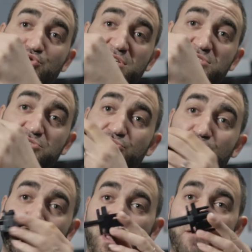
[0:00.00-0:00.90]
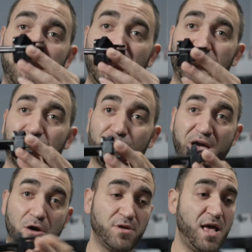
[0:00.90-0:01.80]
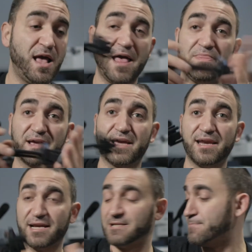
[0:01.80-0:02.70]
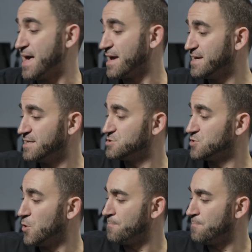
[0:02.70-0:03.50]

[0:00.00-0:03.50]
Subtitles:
this screw and flip it around and then connect it back in. So